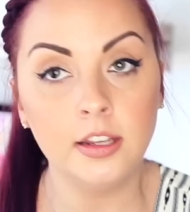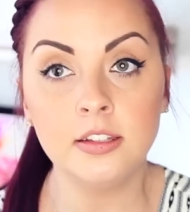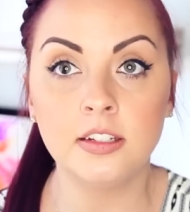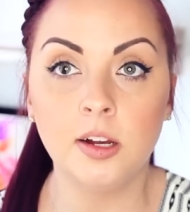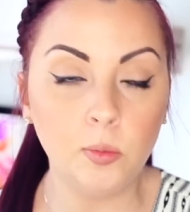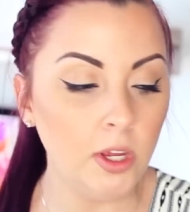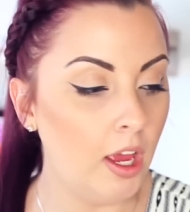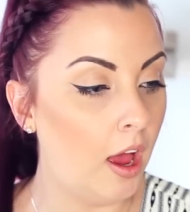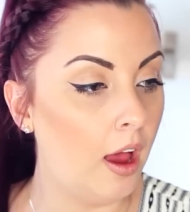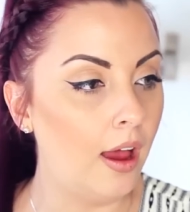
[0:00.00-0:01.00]
Next up we
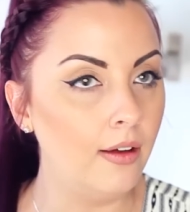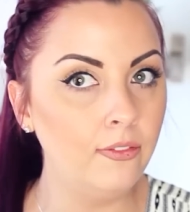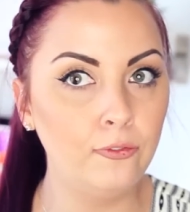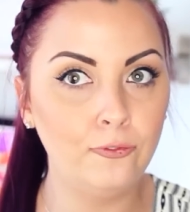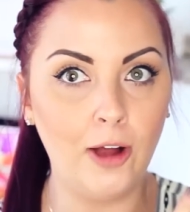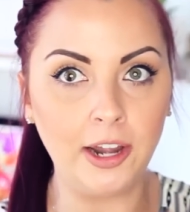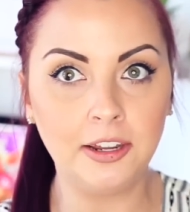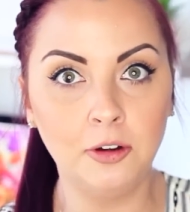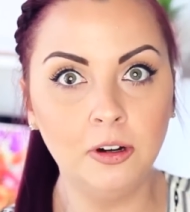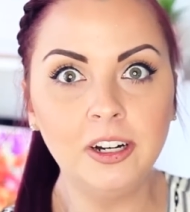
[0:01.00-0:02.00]
have
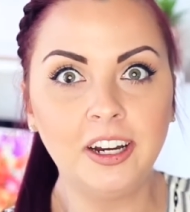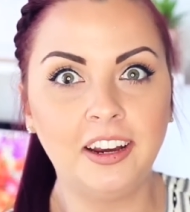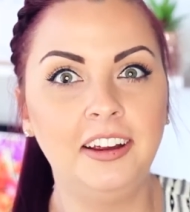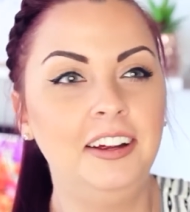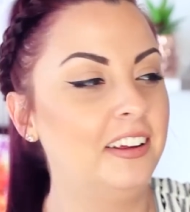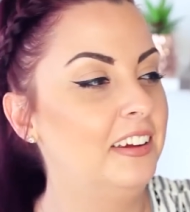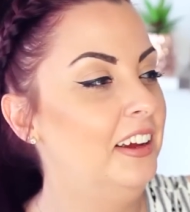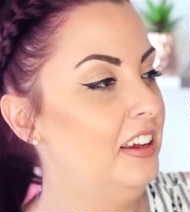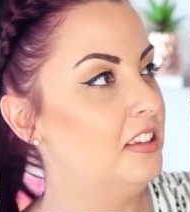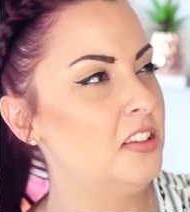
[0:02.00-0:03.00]
Finding Dory.
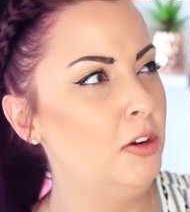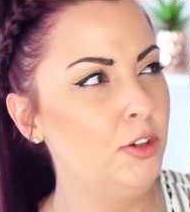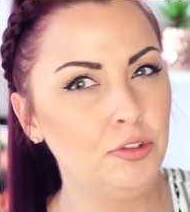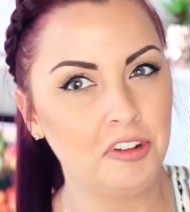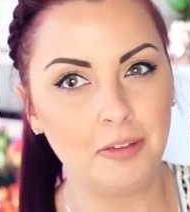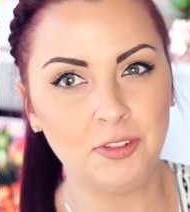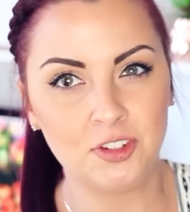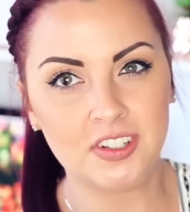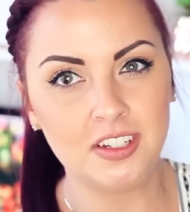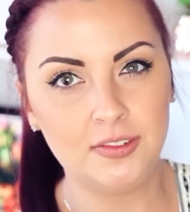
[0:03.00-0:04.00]
There's no actual name, it
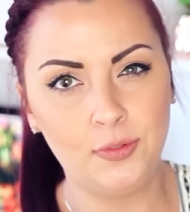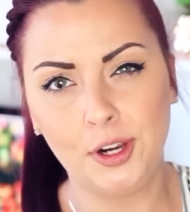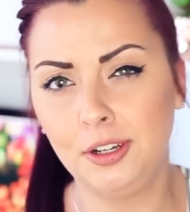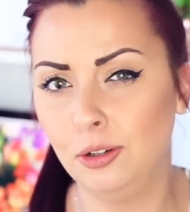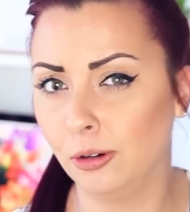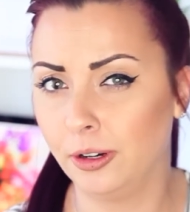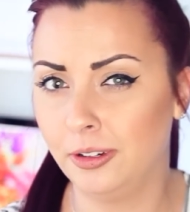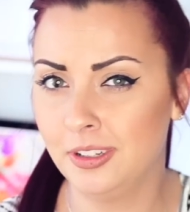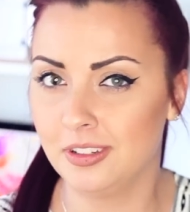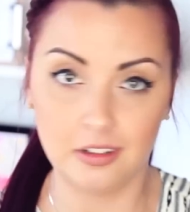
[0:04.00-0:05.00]
just says Finding Dory
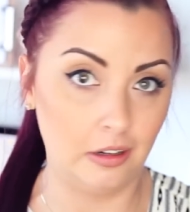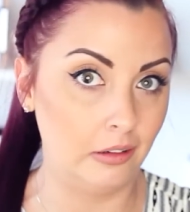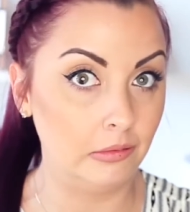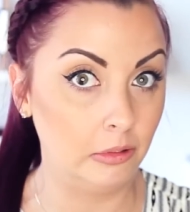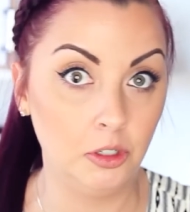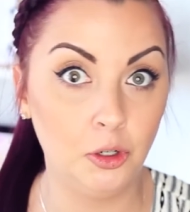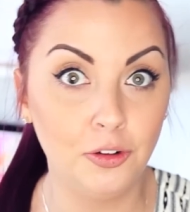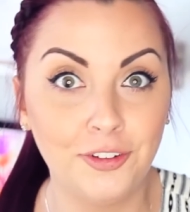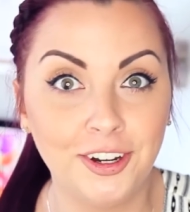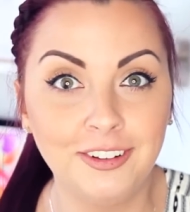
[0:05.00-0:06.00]
on it, so I'm gonna
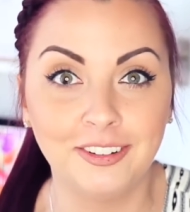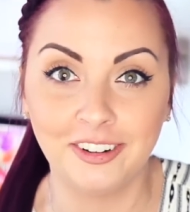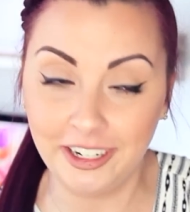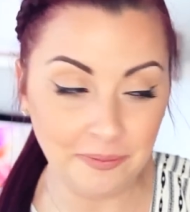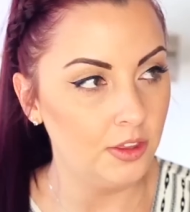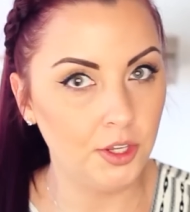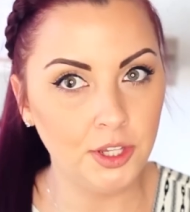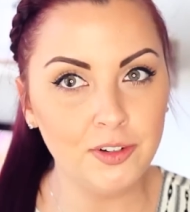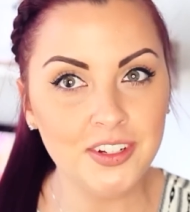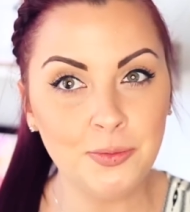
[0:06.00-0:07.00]
call it Finding Dory. The
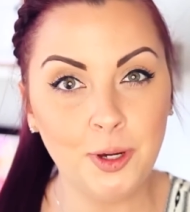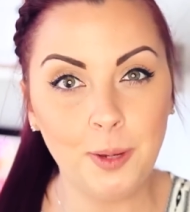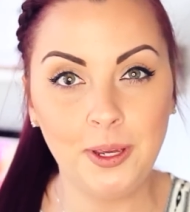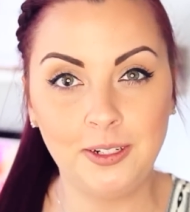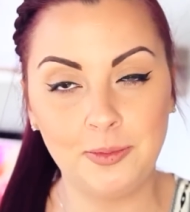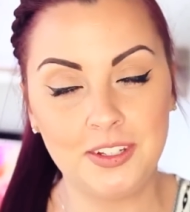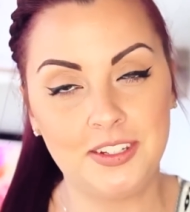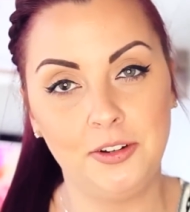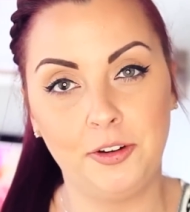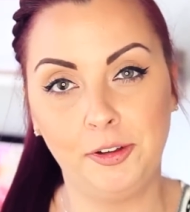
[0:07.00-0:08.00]
only reason why I picked up this
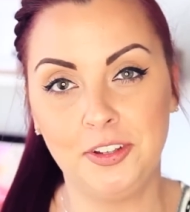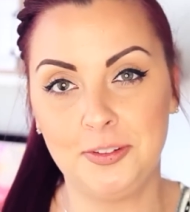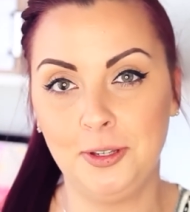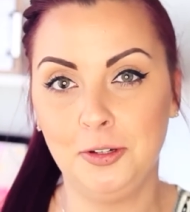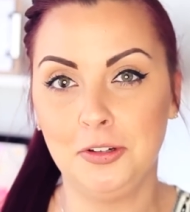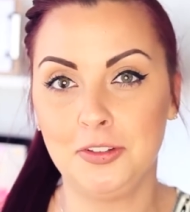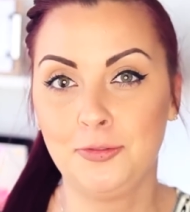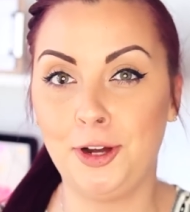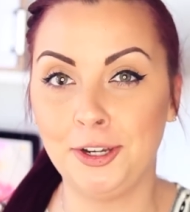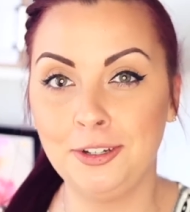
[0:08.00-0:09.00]
cereal is because
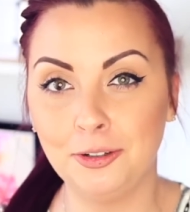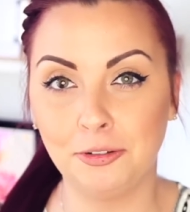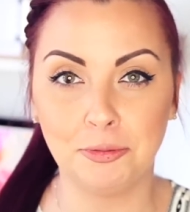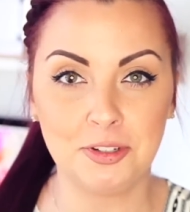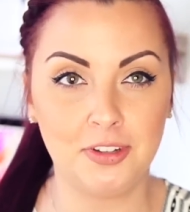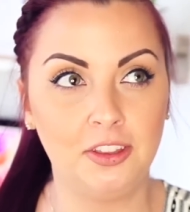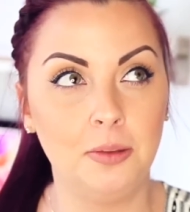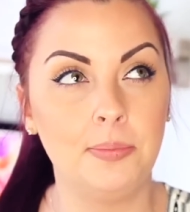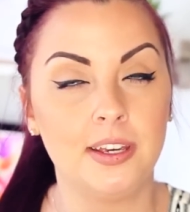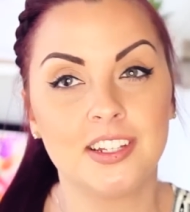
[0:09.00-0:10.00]
Finding Dory was like
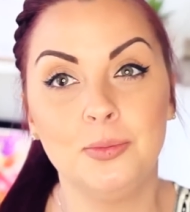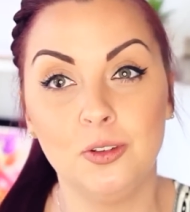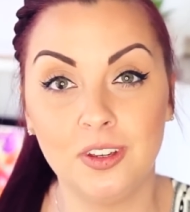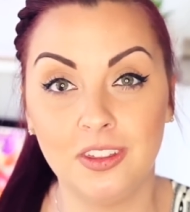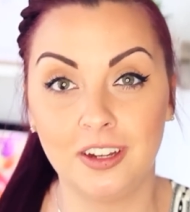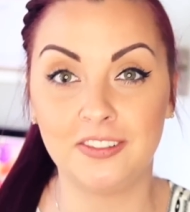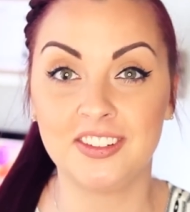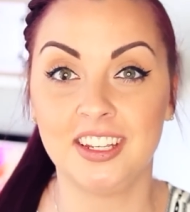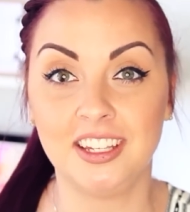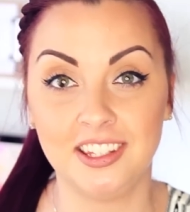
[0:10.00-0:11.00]
the best movie that I've
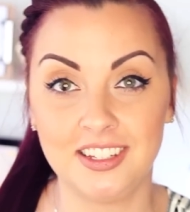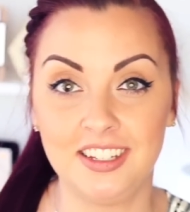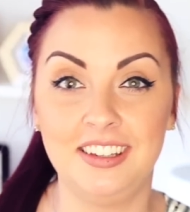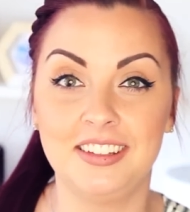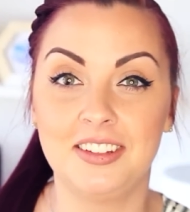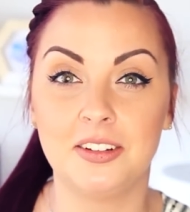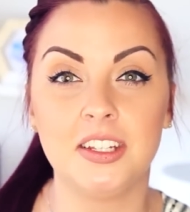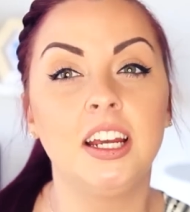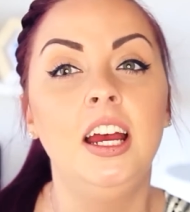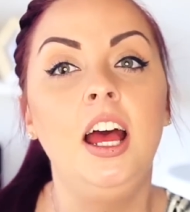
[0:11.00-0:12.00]
seen this year, so I was
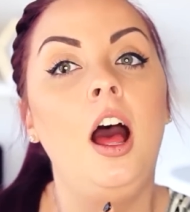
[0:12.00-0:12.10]
like,